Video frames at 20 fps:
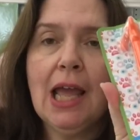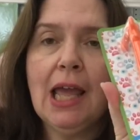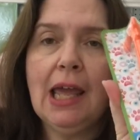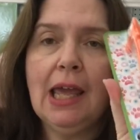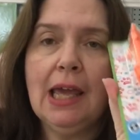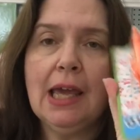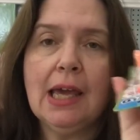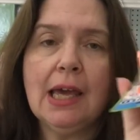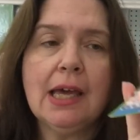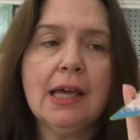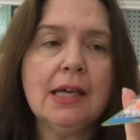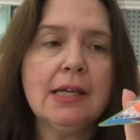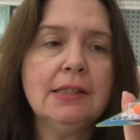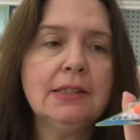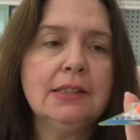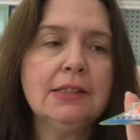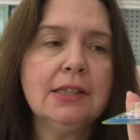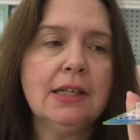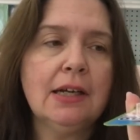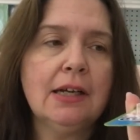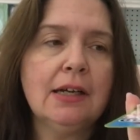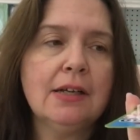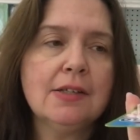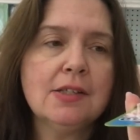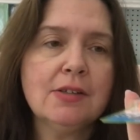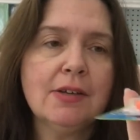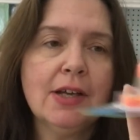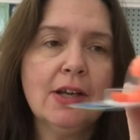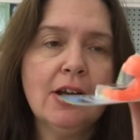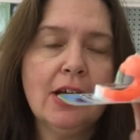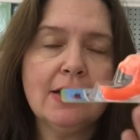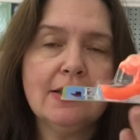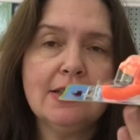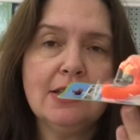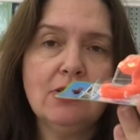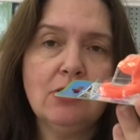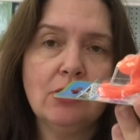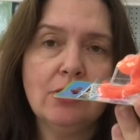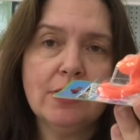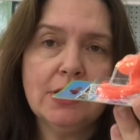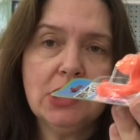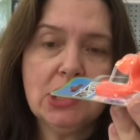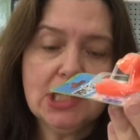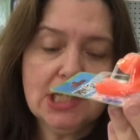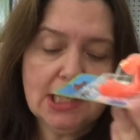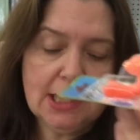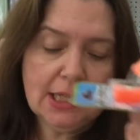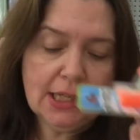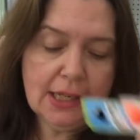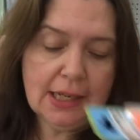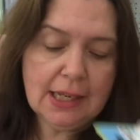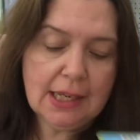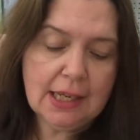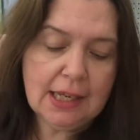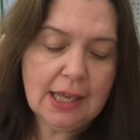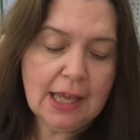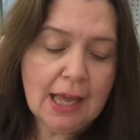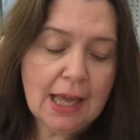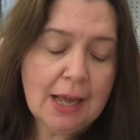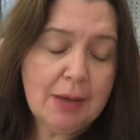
And uh, so I got the orange kitty,